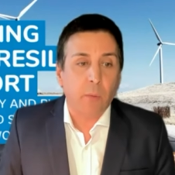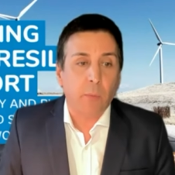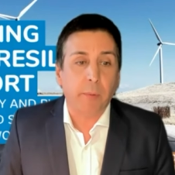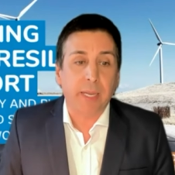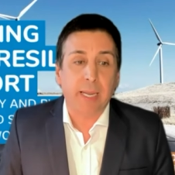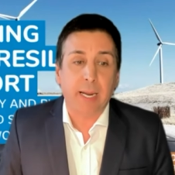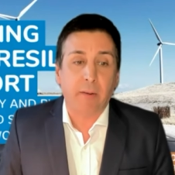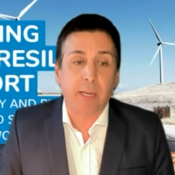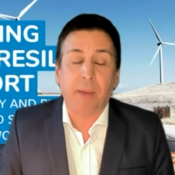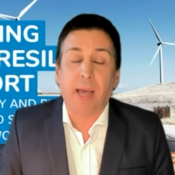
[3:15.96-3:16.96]
we'll be
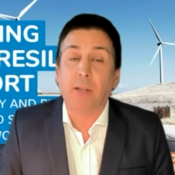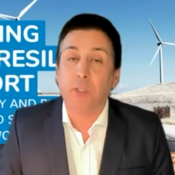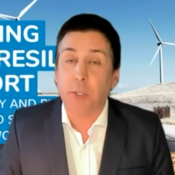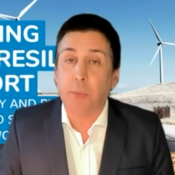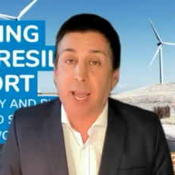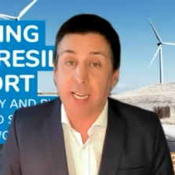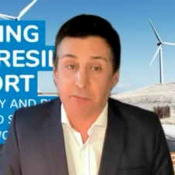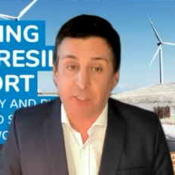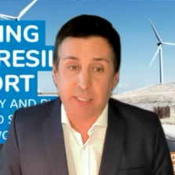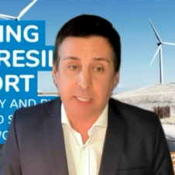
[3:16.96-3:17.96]
hearing about two
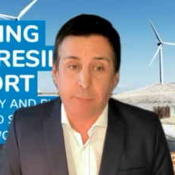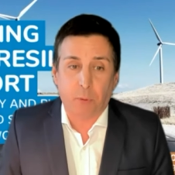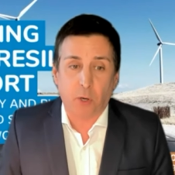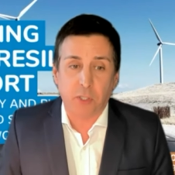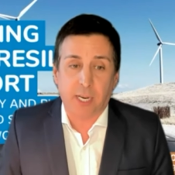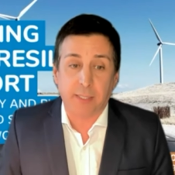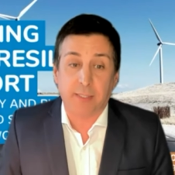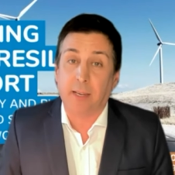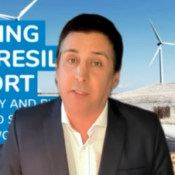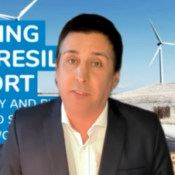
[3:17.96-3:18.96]
HVT projects
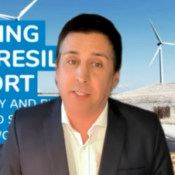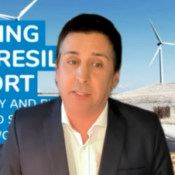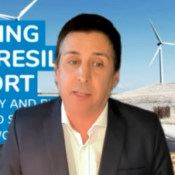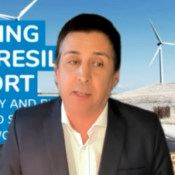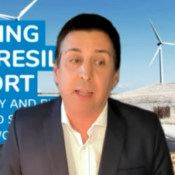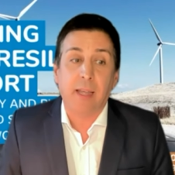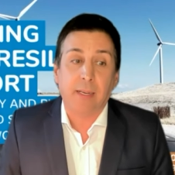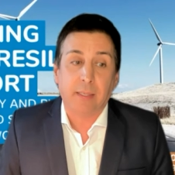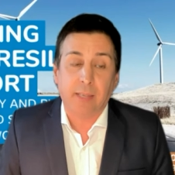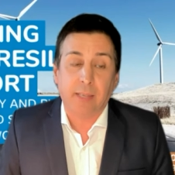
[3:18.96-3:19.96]
that consider
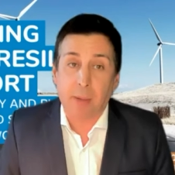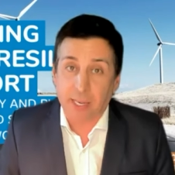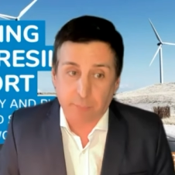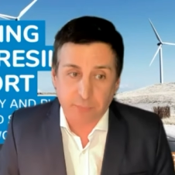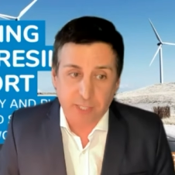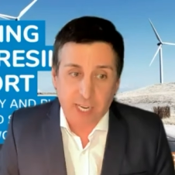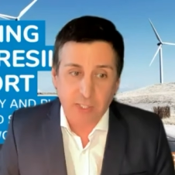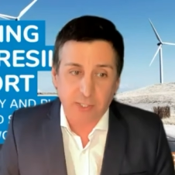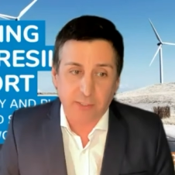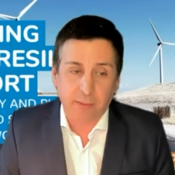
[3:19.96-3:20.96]
climate
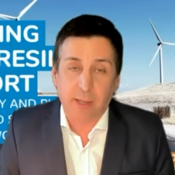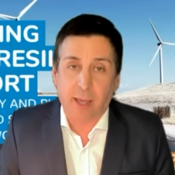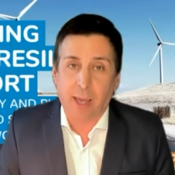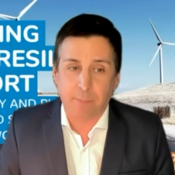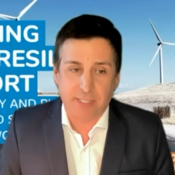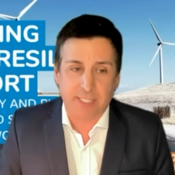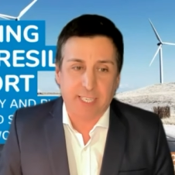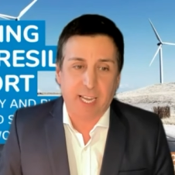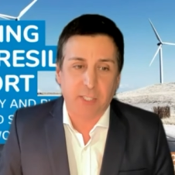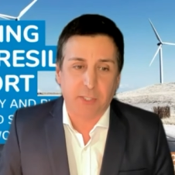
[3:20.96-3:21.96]
adaptation and
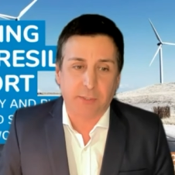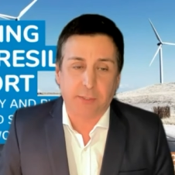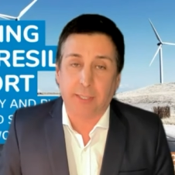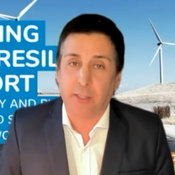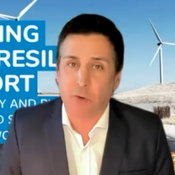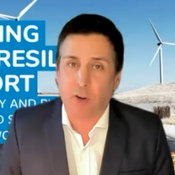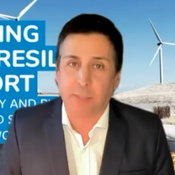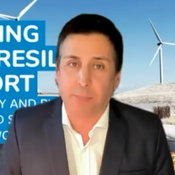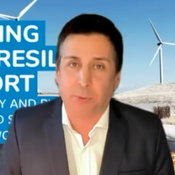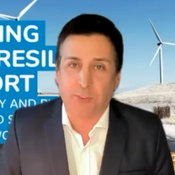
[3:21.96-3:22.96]
mitigation in the
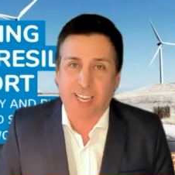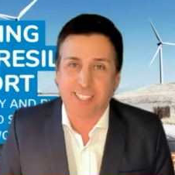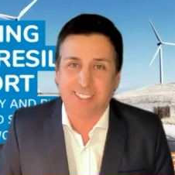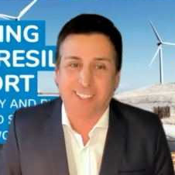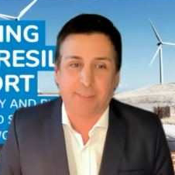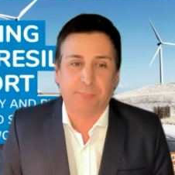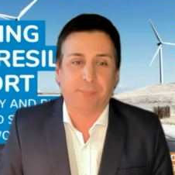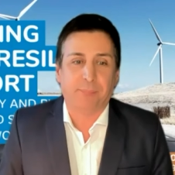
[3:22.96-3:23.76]
transport sector.